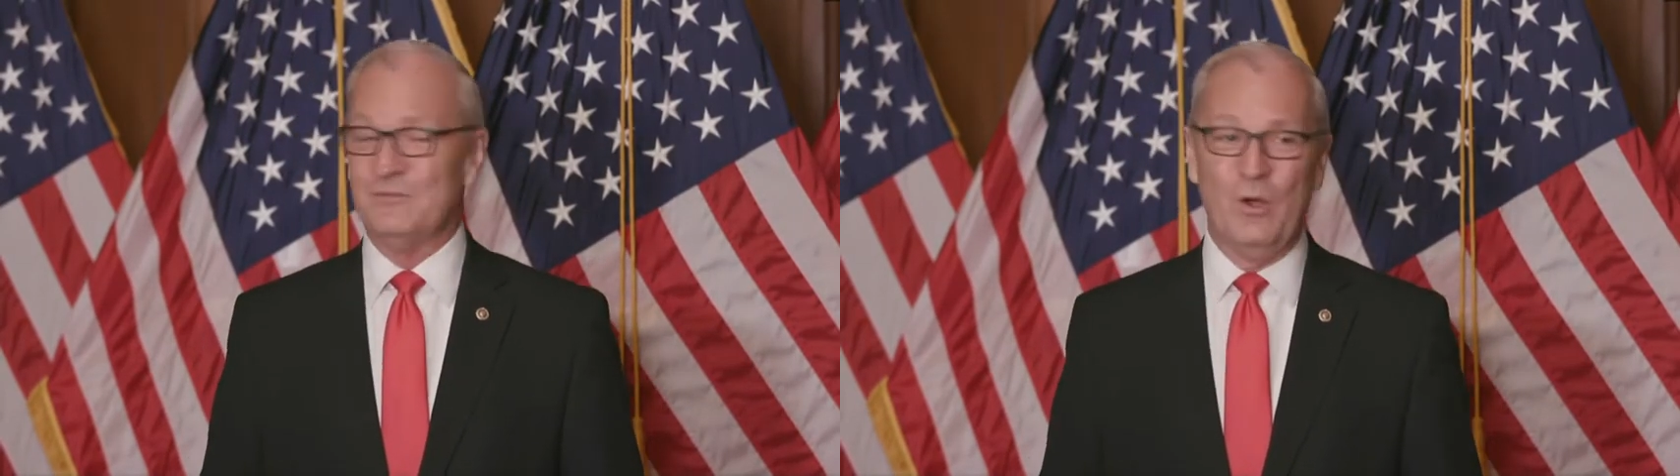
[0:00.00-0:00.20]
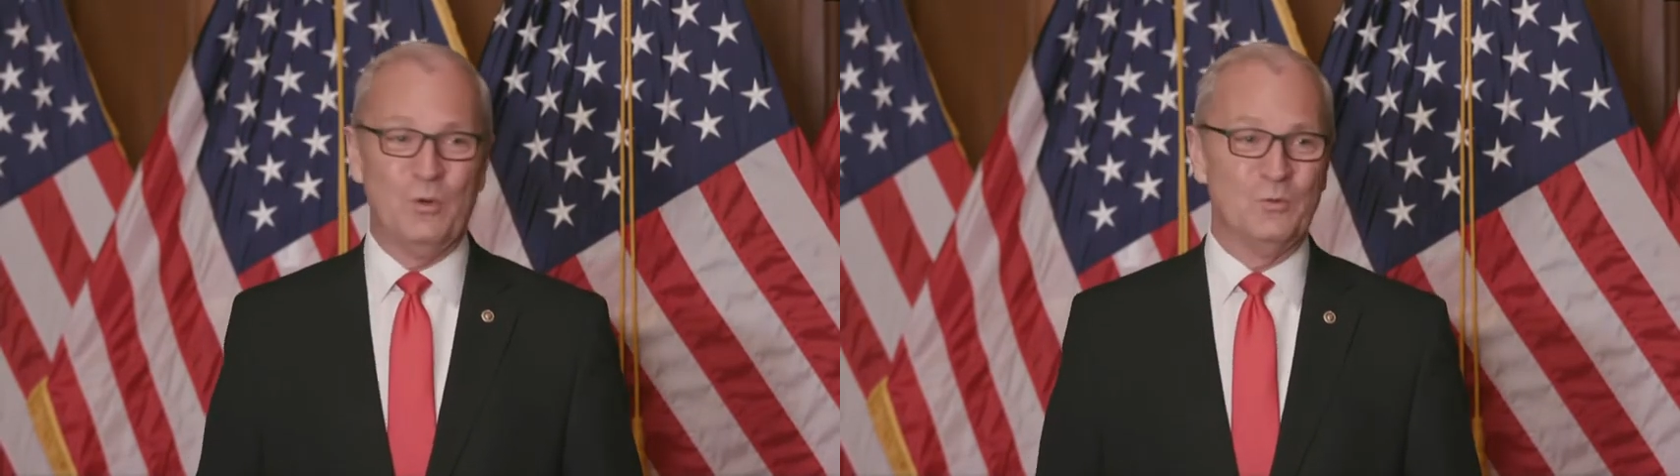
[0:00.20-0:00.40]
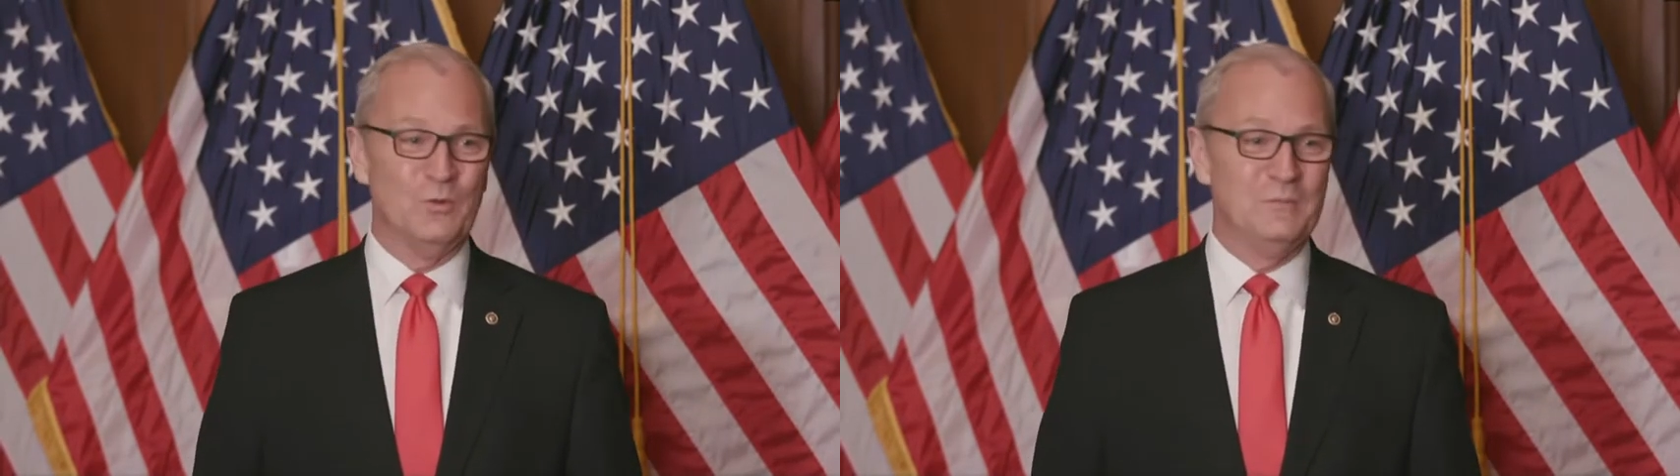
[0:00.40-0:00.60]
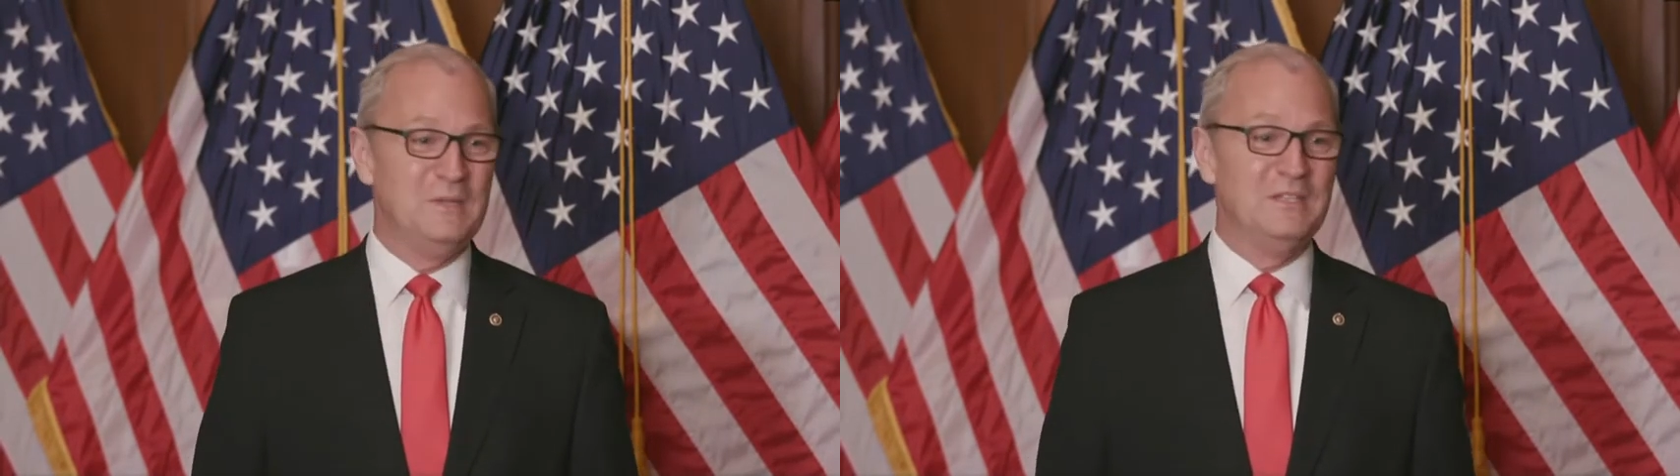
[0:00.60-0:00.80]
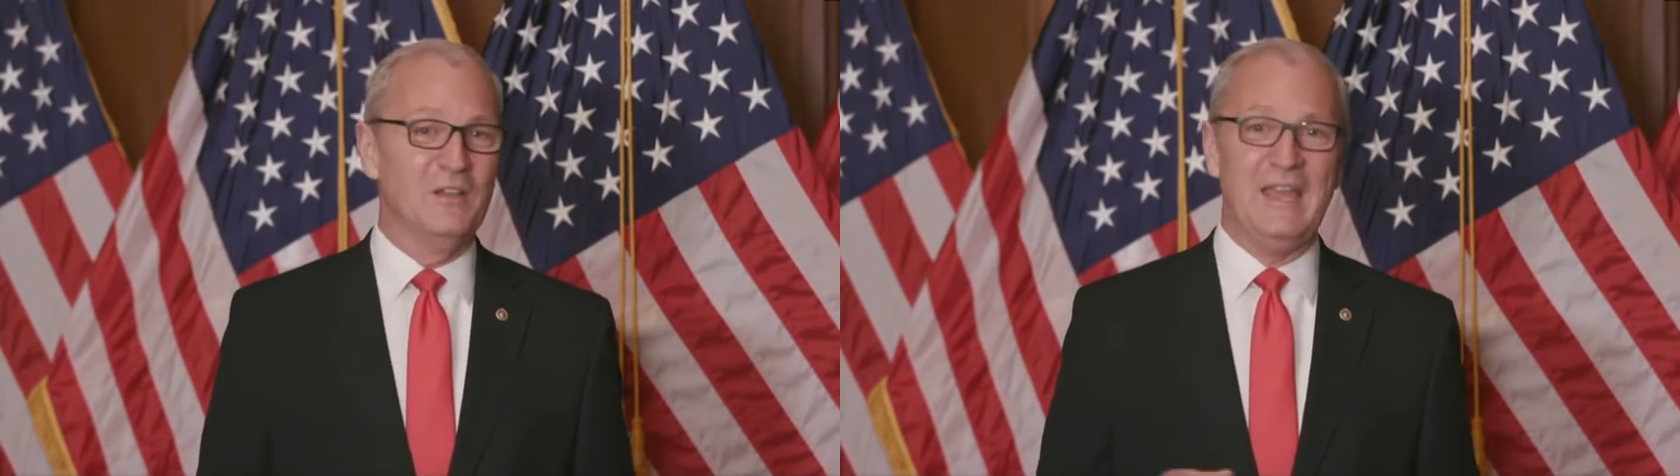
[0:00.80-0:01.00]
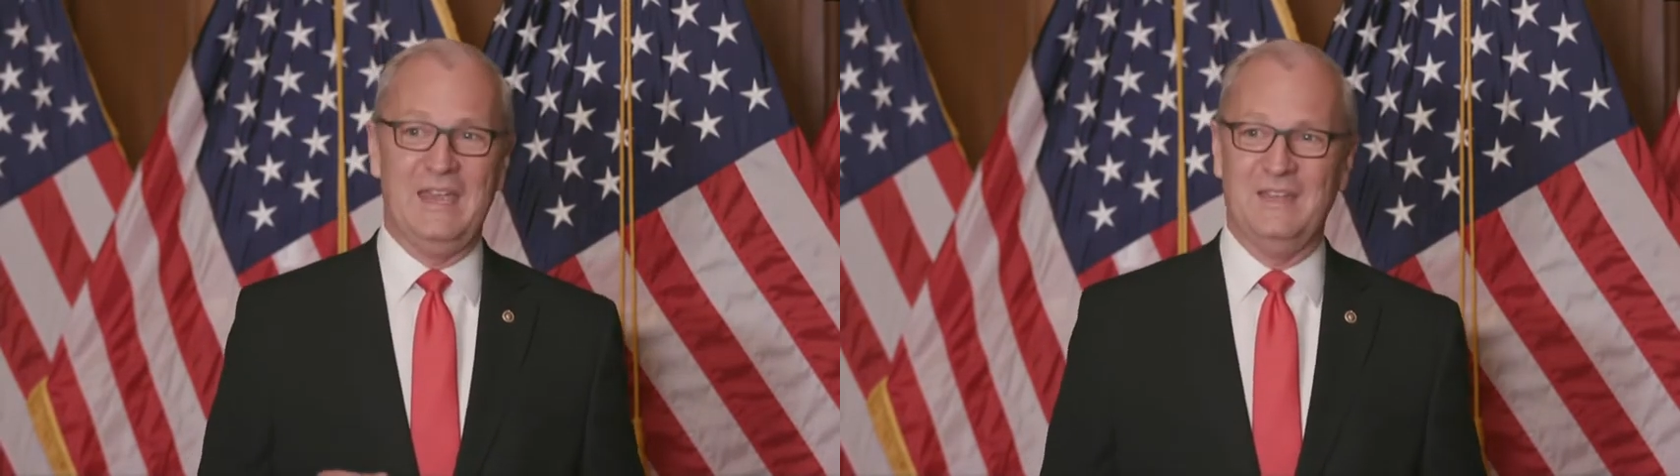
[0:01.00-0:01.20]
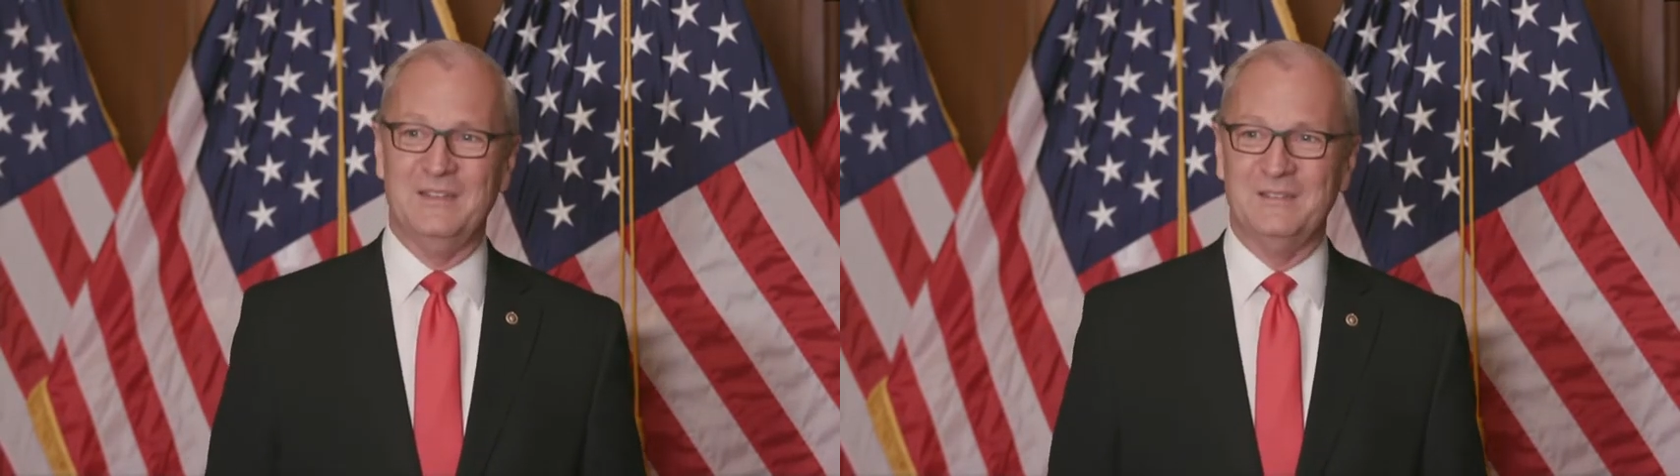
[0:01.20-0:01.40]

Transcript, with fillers: vote would be delayed.